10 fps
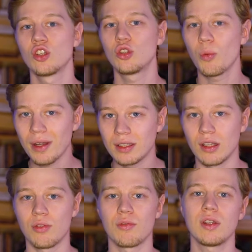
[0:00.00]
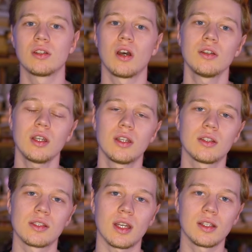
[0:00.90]
23
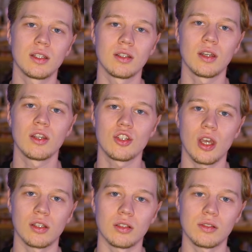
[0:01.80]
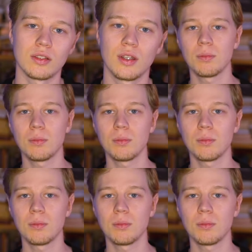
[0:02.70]
non-intersecting channels.